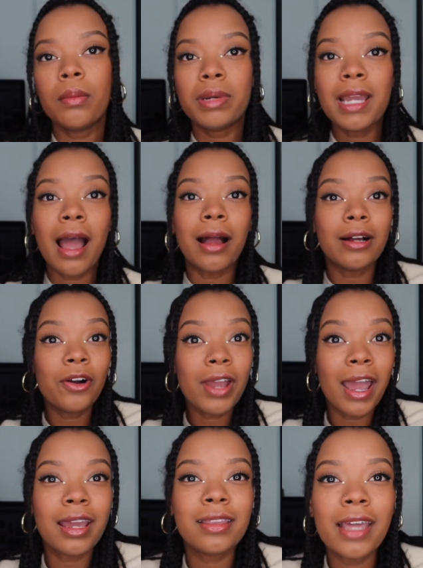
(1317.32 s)
But yeah,
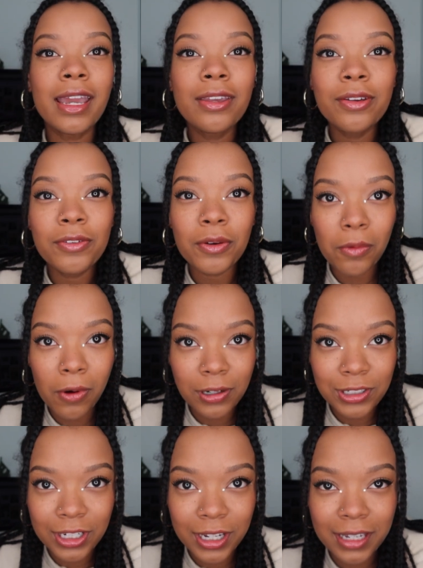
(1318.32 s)
okay, thank you for
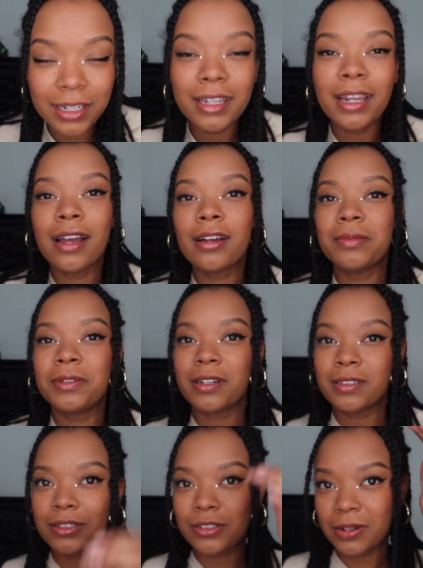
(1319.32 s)
watching. I hope you
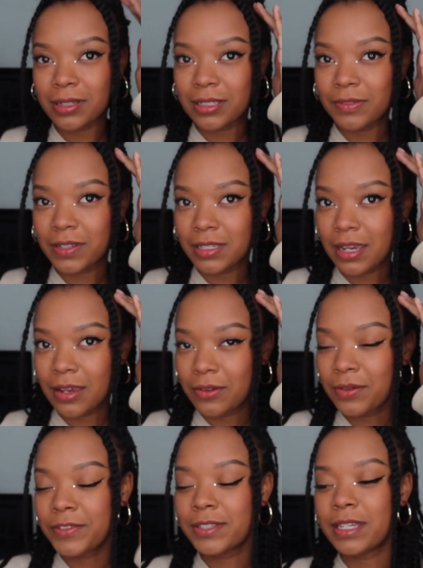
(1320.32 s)
guys enjoyed this
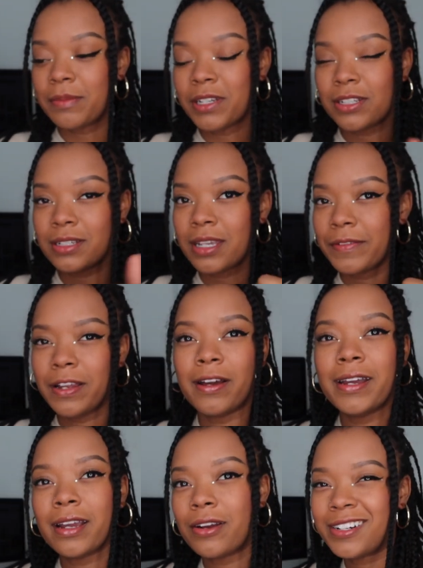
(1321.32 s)
video. If you did, make sure to give a
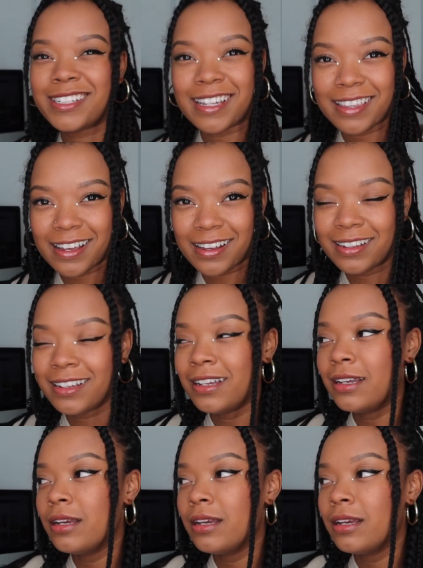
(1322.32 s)
like. I already said that.